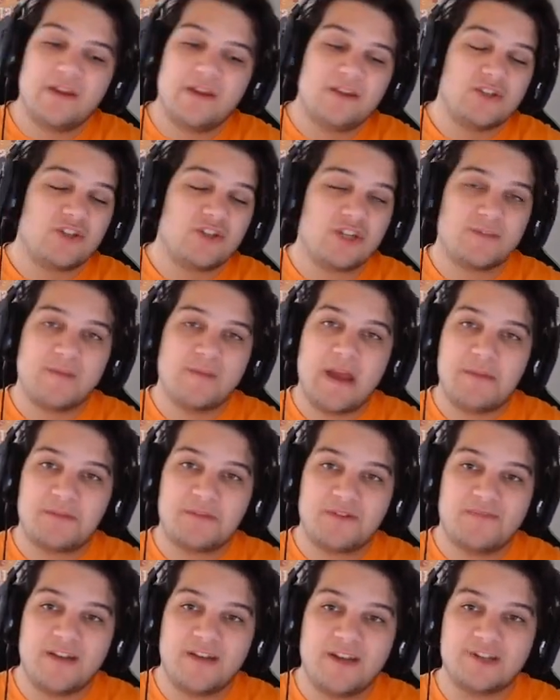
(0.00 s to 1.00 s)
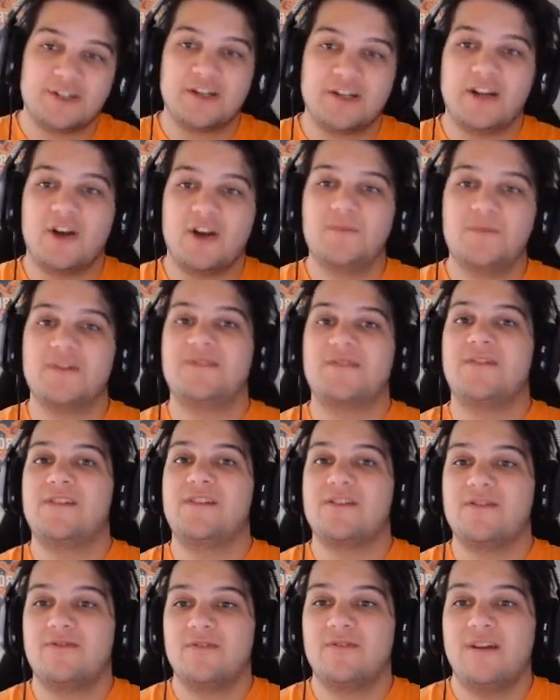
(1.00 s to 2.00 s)
It's just my observation. I hope this
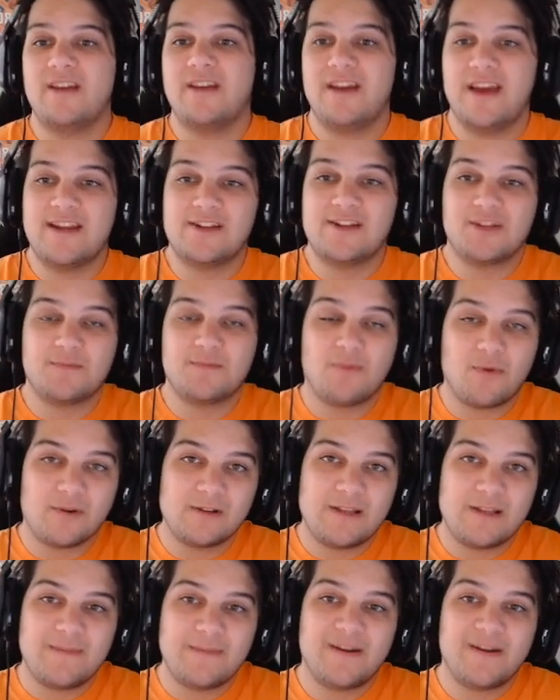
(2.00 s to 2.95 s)
video ages poorly,